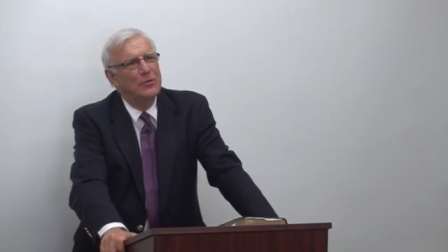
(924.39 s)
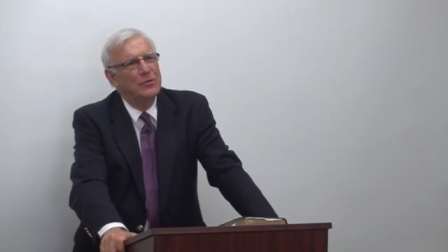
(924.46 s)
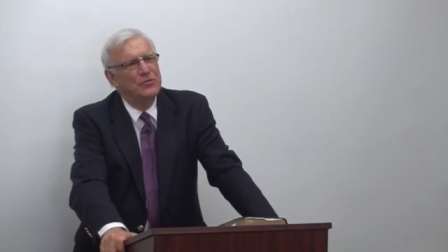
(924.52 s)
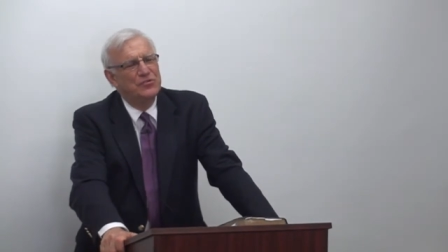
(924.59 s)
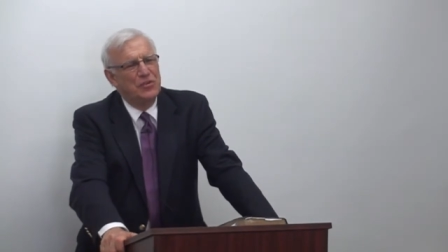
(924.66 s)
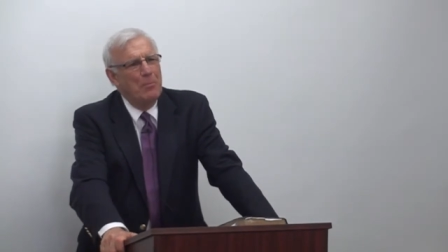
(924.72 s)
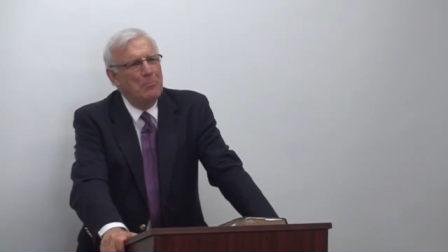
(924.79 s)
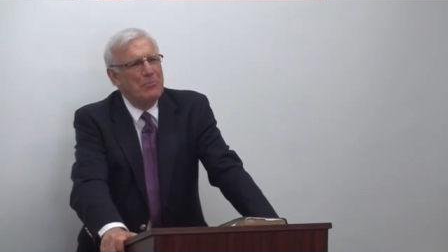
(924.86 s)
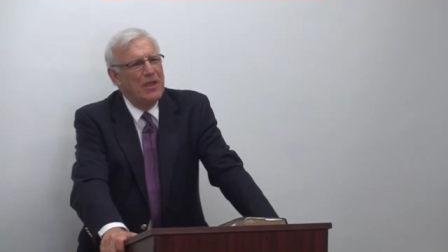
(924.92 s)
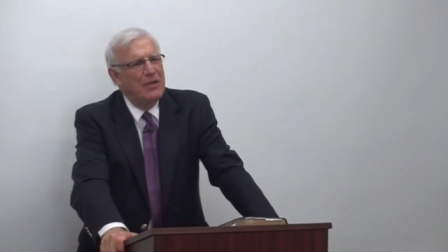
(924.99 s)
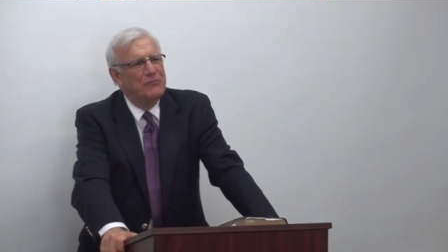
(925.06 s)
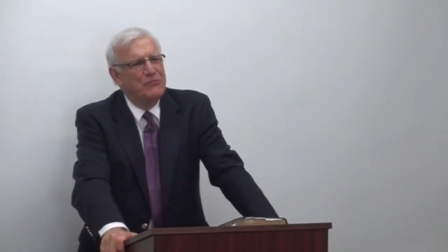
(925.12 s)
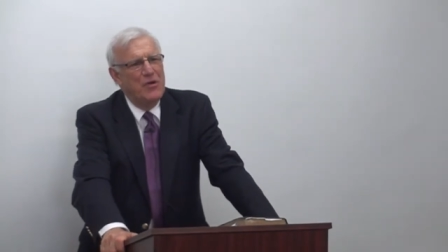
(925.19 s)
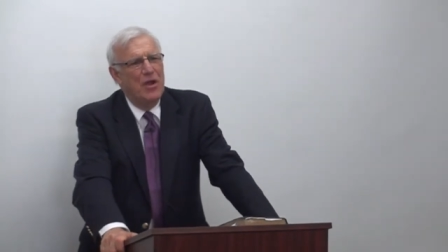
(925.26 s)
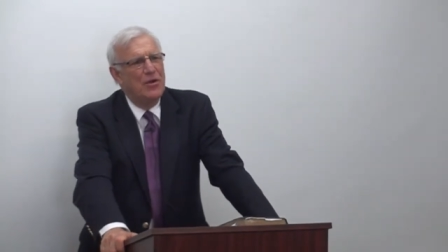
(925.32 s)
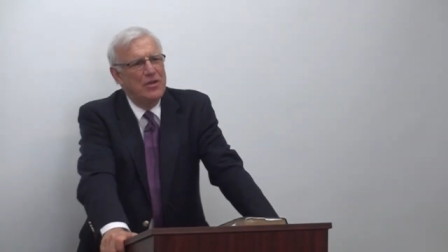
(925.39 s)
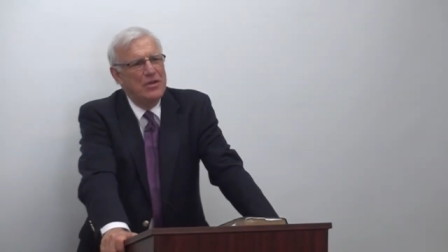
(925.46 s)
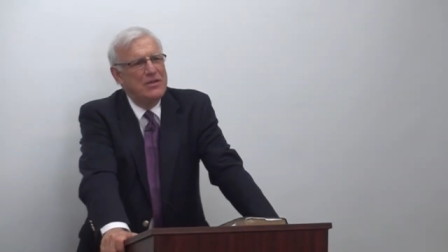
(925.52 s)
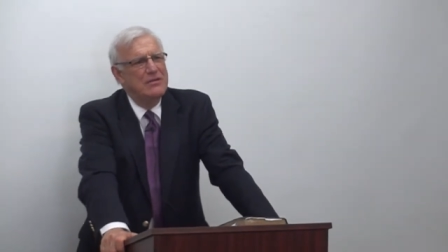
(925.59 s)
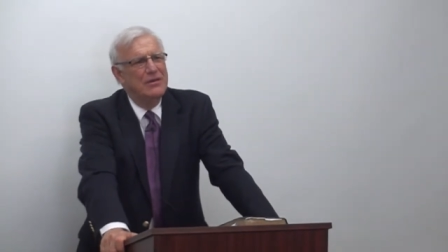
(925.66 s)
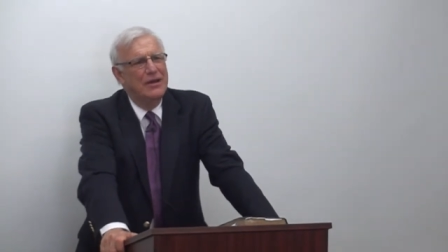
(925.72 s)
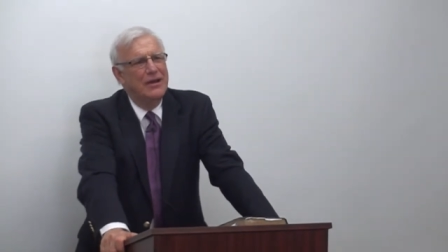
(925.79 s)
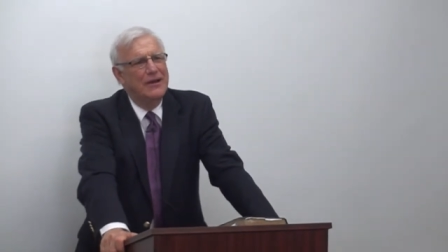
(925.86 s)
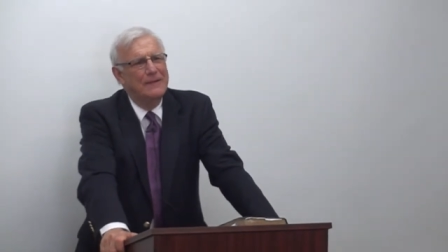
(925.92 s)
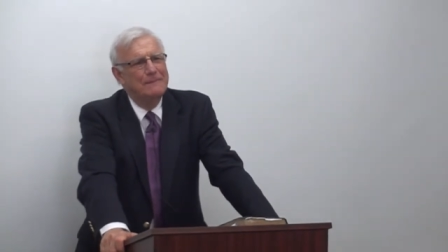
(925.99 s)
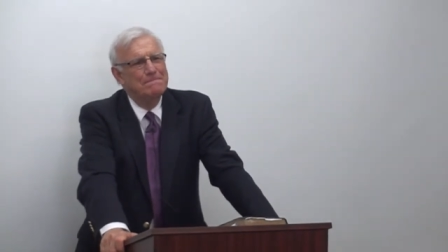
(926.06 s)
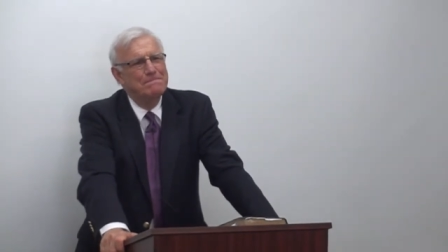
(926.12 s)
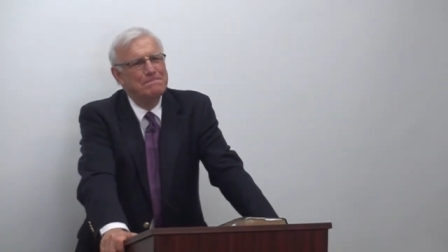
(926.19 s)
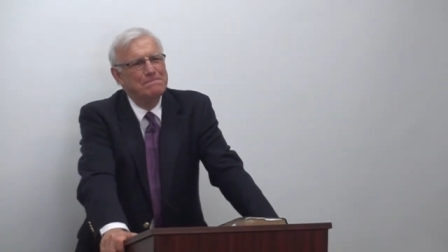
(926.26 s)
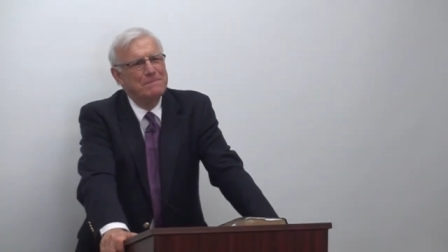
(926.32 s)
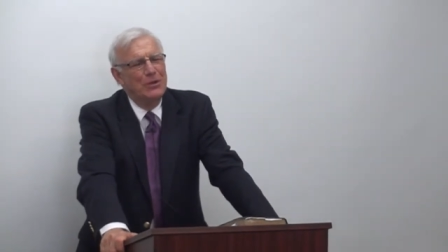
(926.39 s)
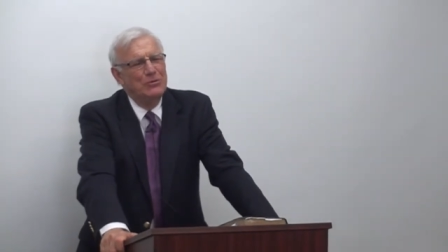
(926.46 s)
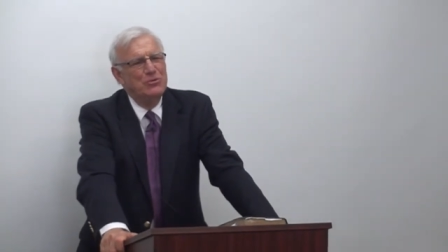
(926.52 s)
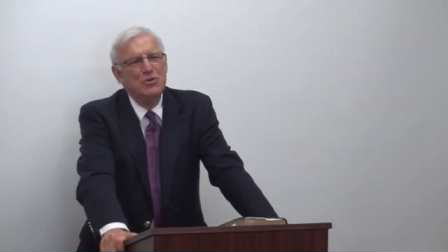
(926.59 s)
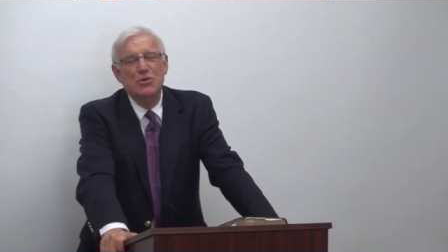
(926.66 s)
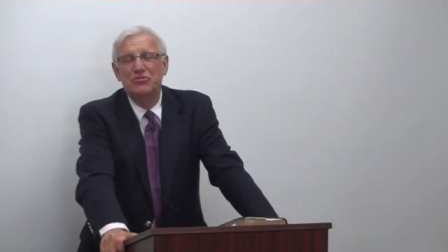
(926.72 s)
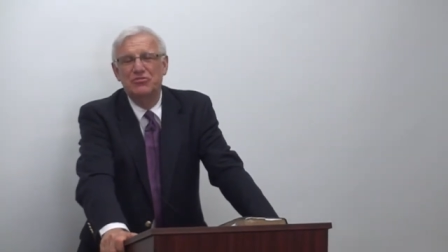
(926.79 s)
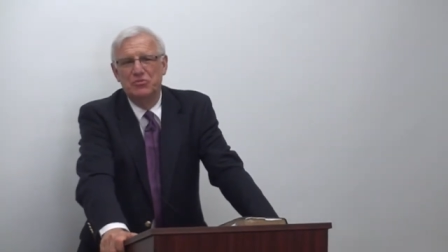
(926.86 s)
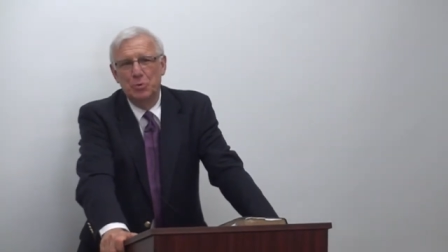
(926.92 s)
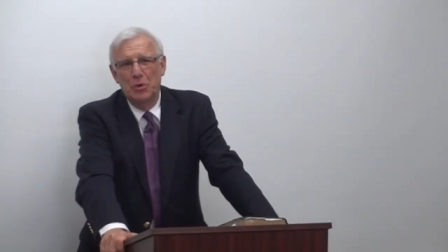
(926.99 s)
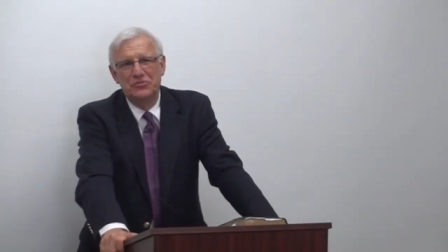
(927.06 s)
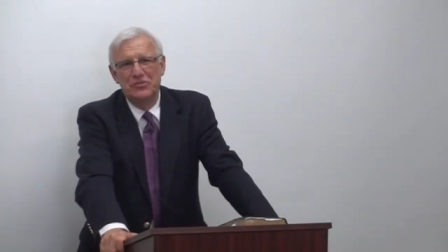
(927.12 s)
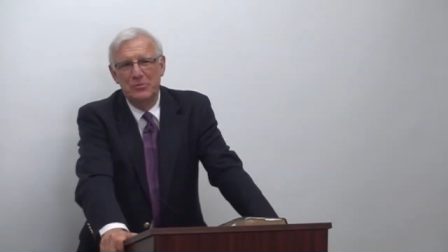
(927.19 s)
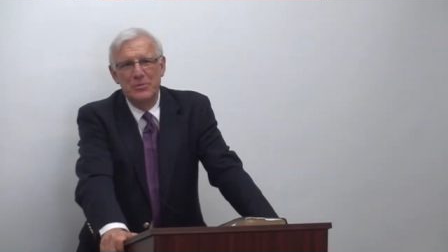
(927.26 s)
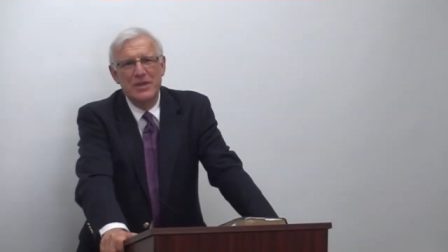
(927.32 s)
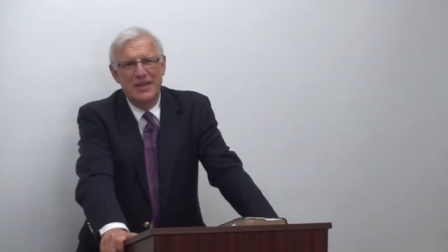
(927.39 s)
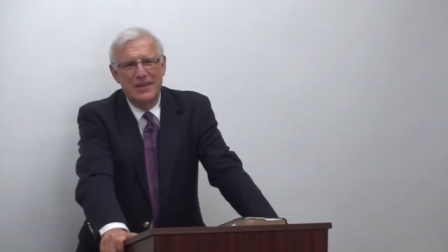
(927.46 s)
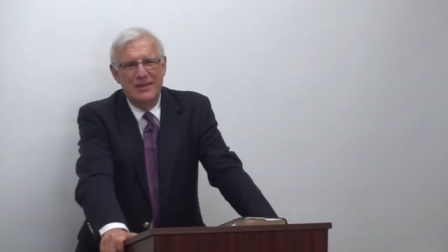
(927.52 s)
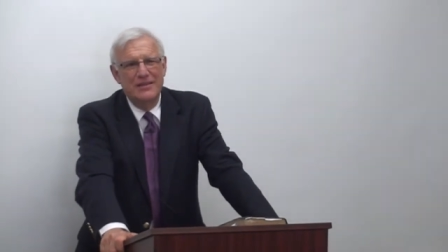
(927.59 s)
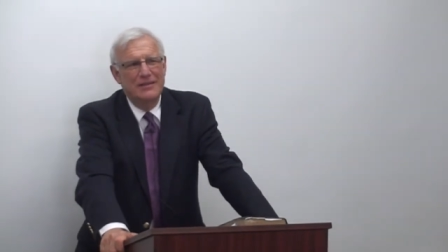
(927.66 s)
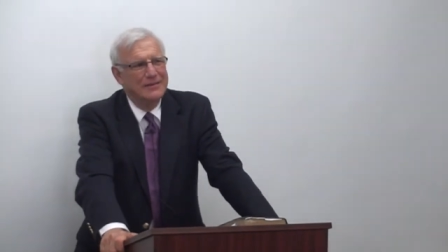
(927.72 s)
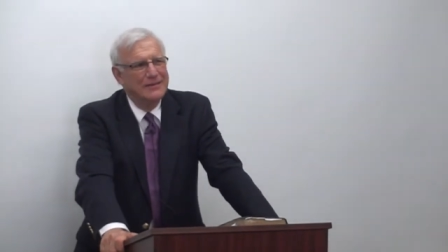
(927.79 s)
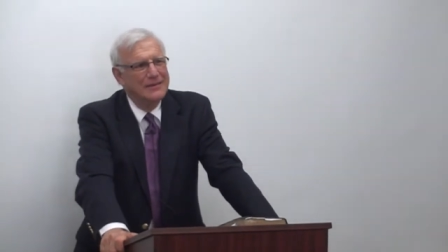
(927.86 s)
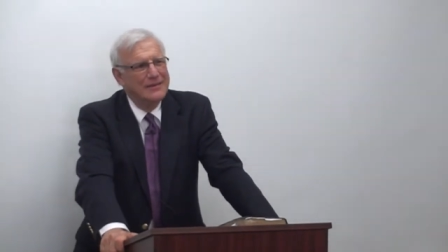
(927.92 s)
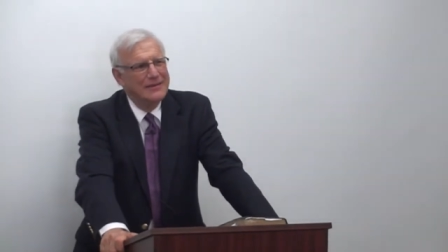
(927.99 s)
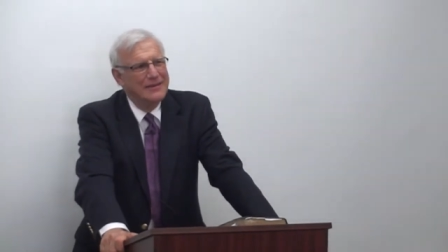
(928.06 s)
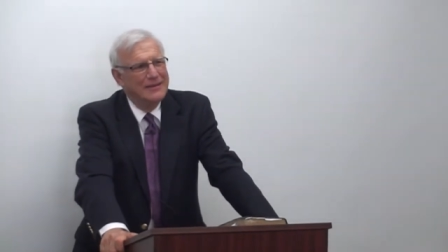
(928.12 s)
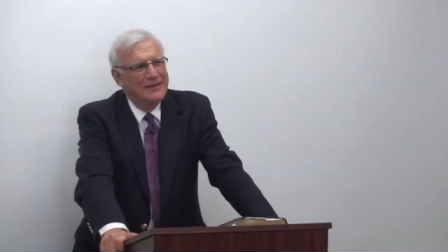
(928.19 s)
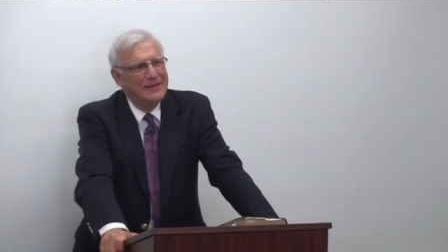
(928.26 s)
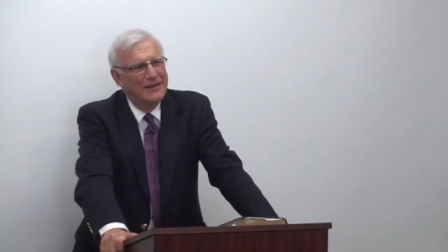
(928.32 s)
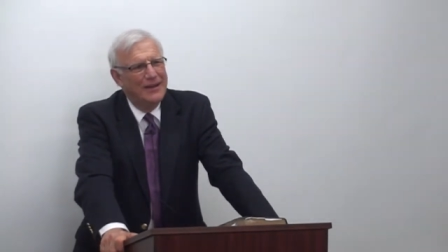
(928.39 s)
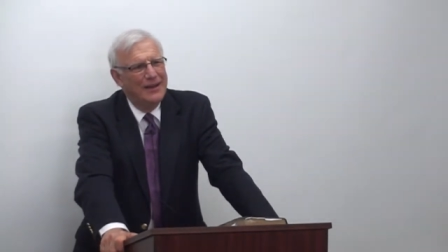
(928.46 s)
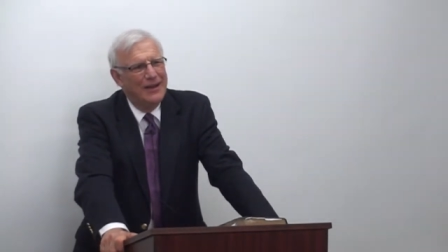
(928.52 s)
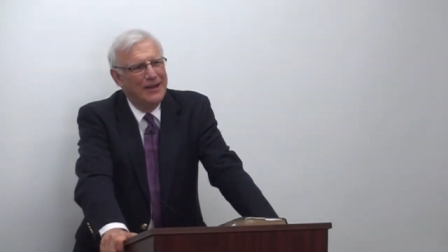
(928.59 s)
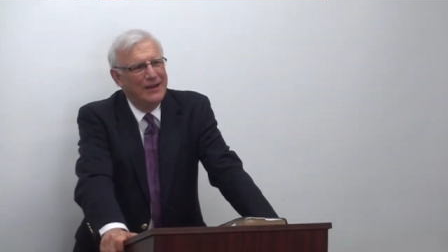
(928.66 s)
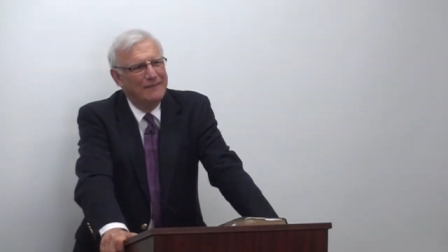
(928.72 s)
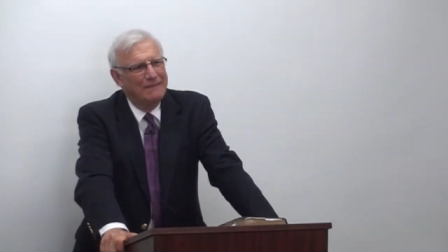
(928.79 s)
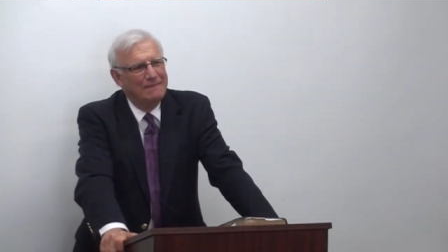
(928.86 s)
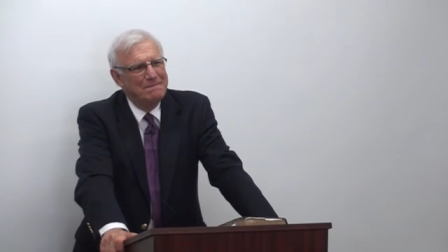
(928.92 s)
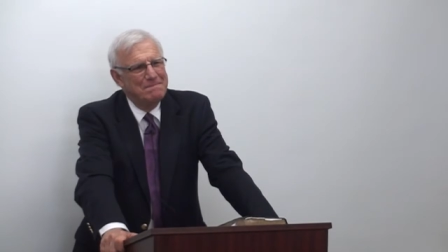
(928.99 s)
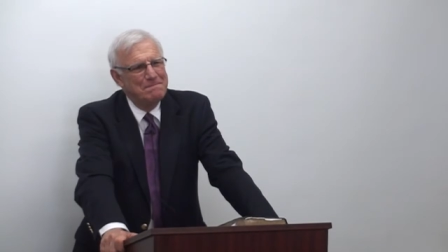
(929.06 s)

something very um, unusual to me uh,